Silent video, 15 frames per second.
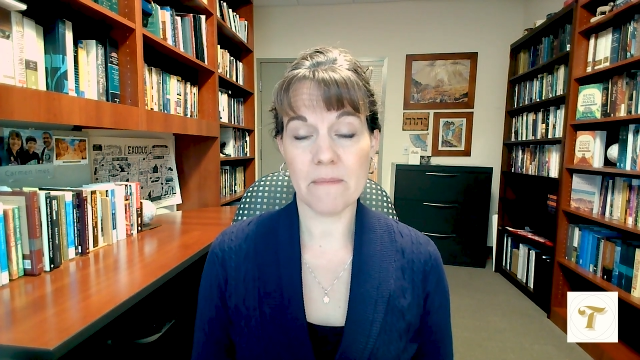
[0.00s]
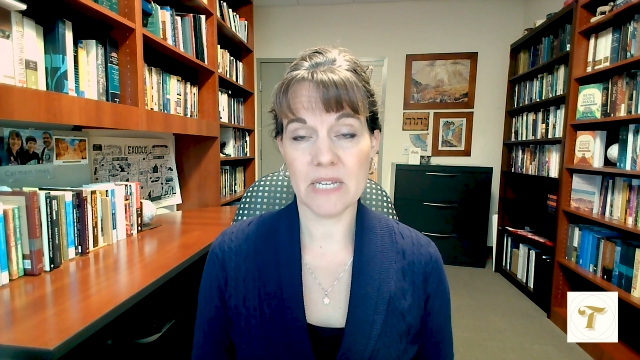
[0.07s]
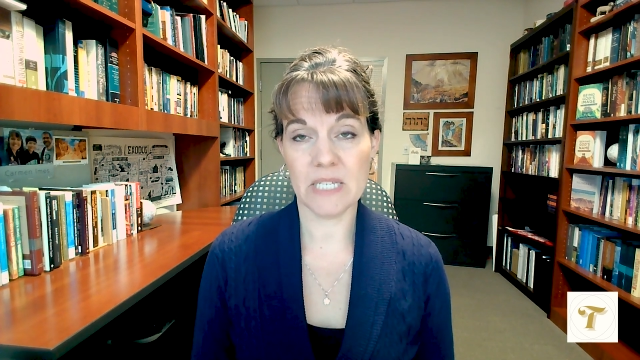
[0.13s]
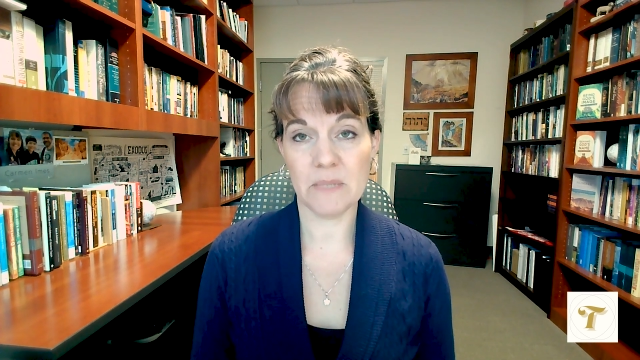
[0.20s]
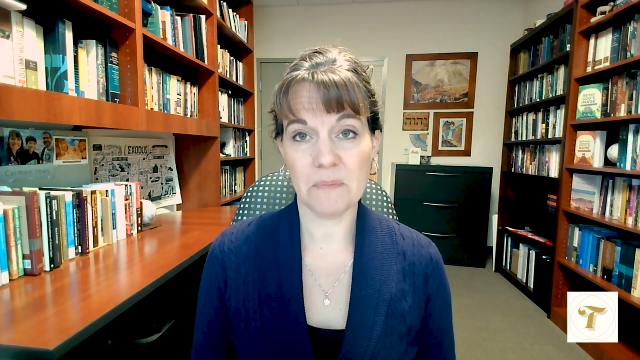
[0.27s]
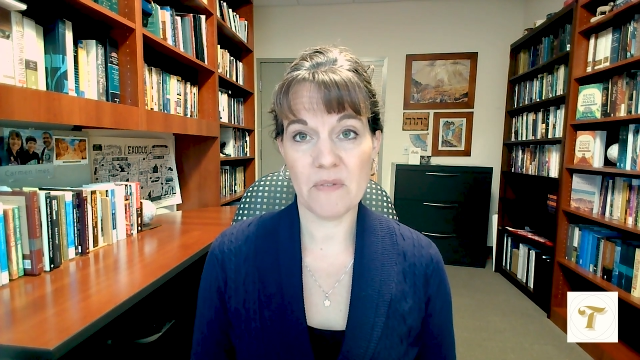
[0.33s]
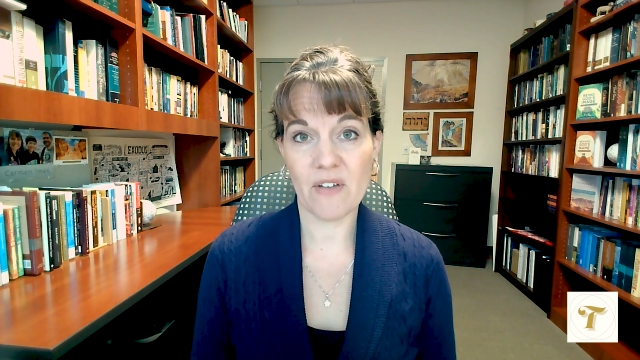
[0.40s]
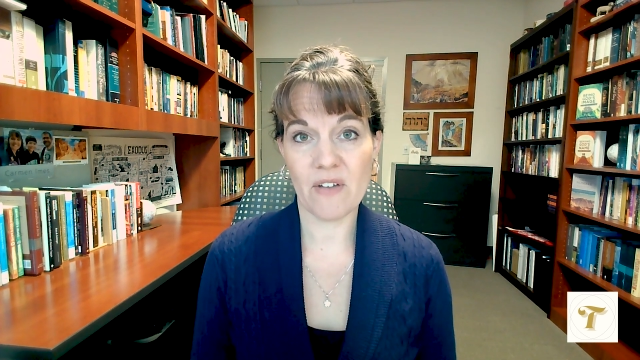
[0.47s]

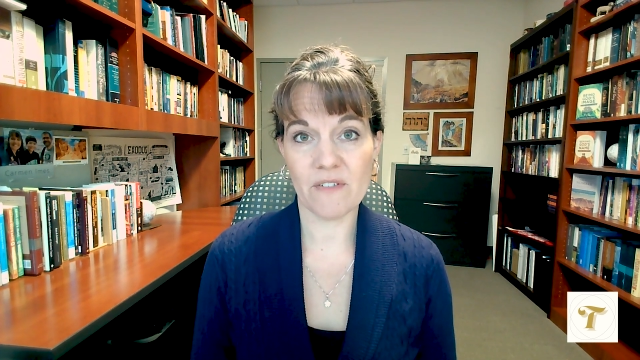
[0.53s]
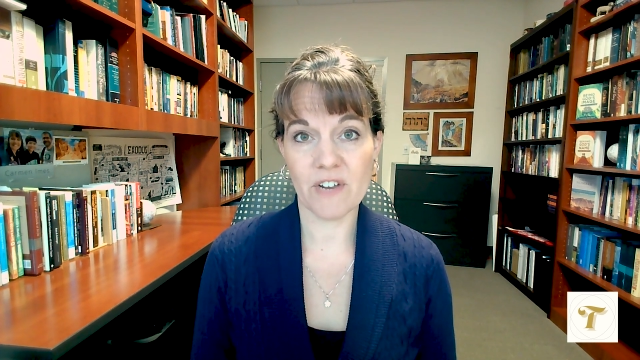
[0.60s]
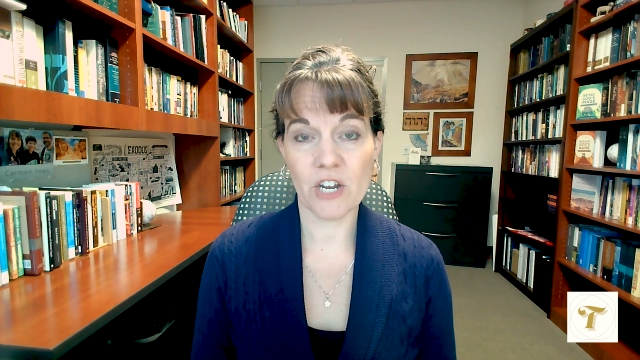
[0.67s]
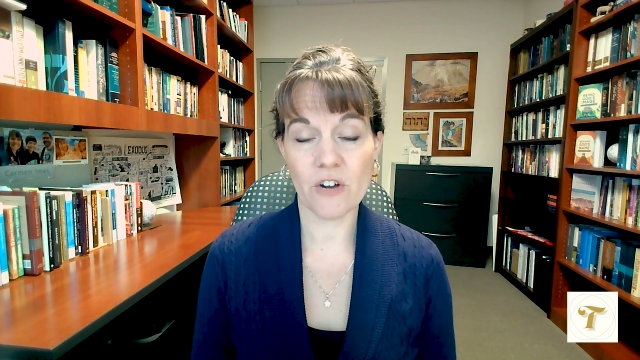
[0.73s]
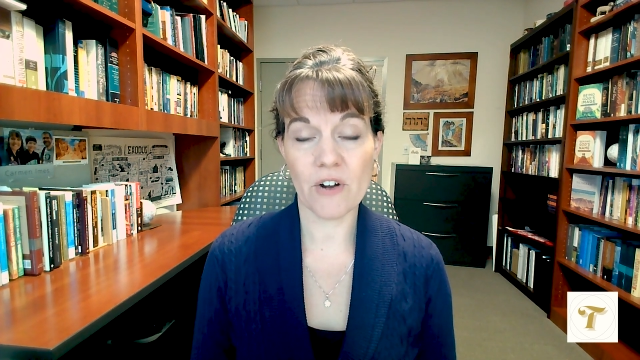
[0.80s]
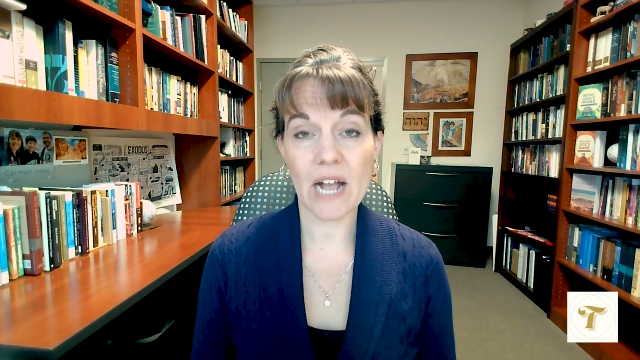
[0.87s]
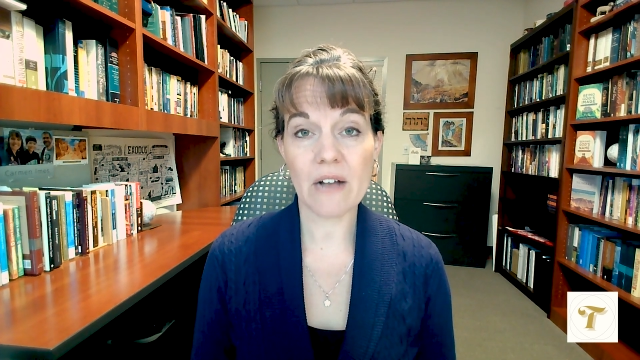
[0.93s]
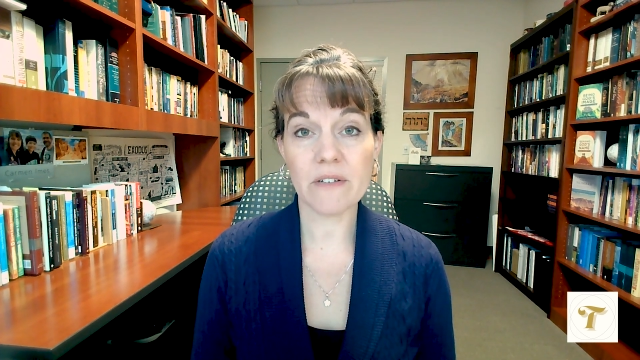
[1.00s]
must be found in
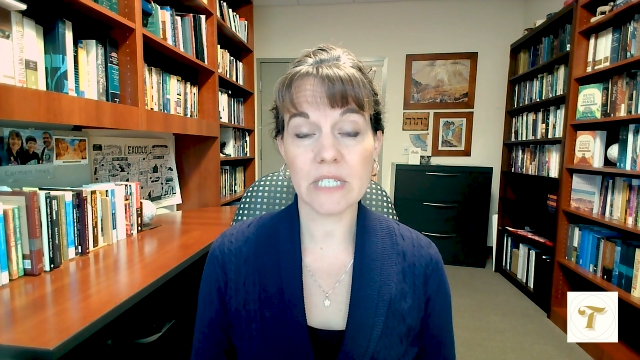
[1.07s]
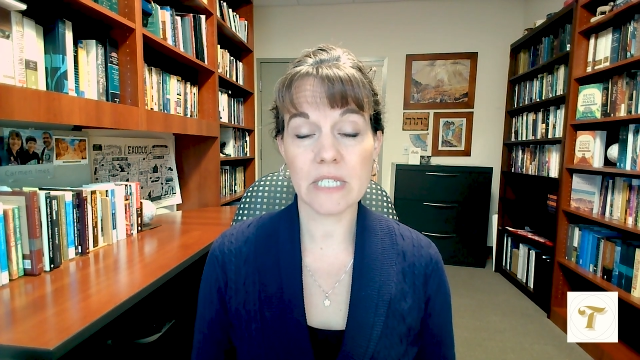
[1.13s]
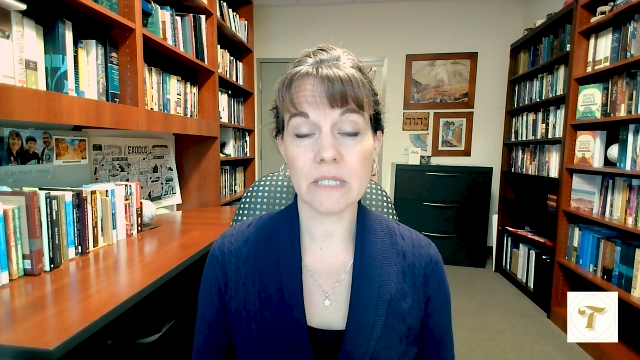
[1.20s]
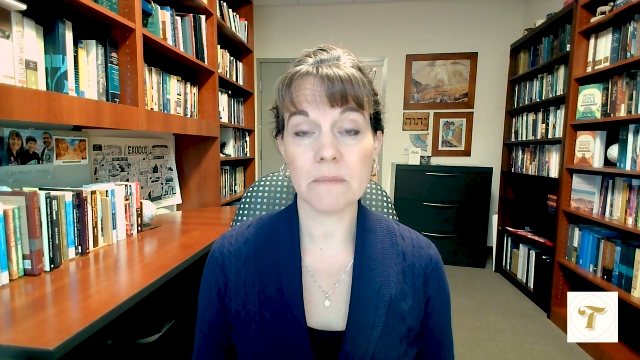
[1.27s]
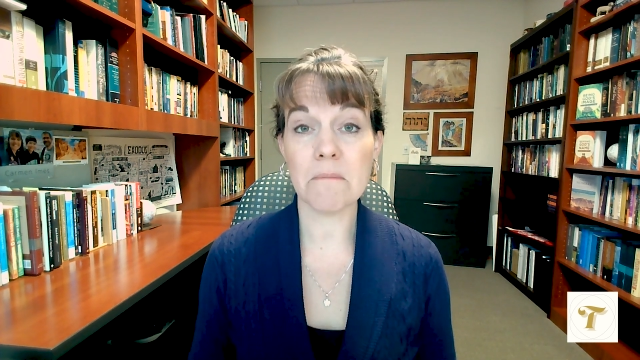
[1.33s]
your houses